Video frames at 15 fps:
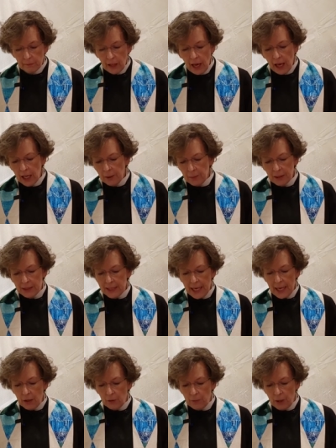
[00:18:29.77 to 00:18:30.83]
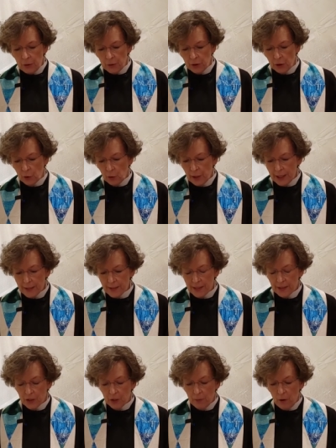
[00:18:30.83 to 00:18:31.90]
I am a debtor both to Greeks
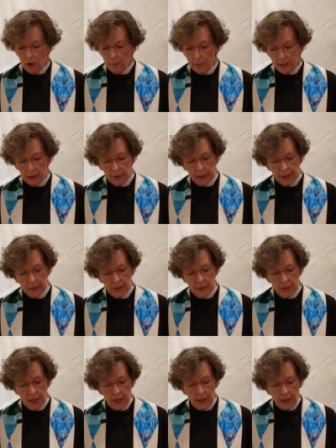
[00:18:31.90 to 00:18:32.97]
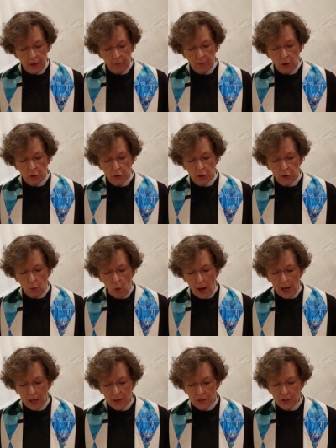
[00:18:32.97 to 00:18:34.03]
and to barbarians, both to the
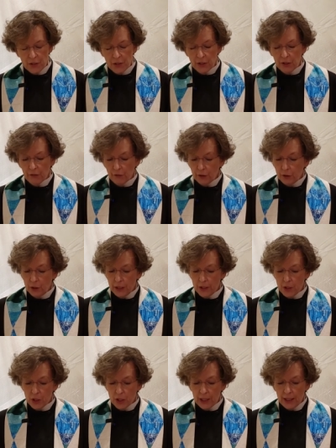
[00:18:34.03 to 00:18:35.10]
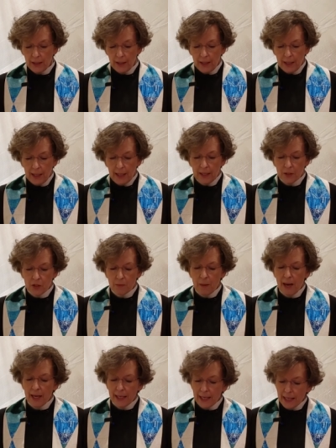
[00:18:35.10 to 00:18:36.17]
wise and to the foolish. Hence
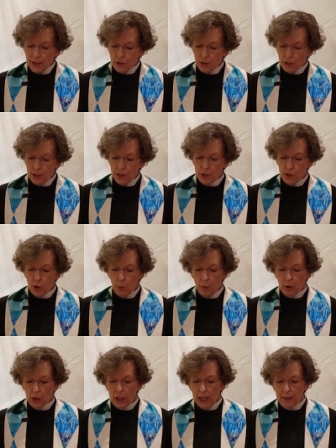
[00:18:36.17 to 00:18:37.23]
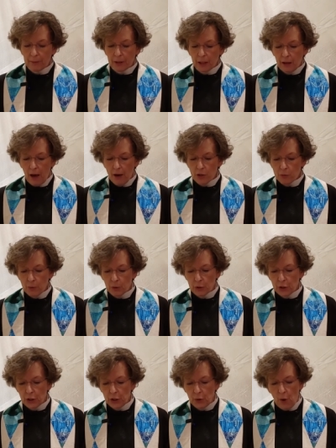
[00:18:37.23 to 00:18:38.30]
my eagerness to proclaim the gospel
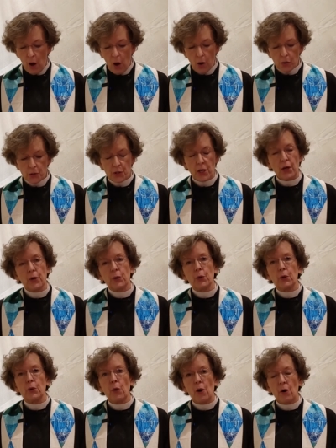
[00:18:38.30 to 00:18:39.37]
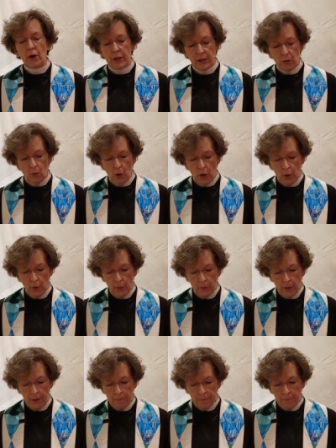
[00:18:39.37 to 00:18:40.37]
to you also who are in Rome.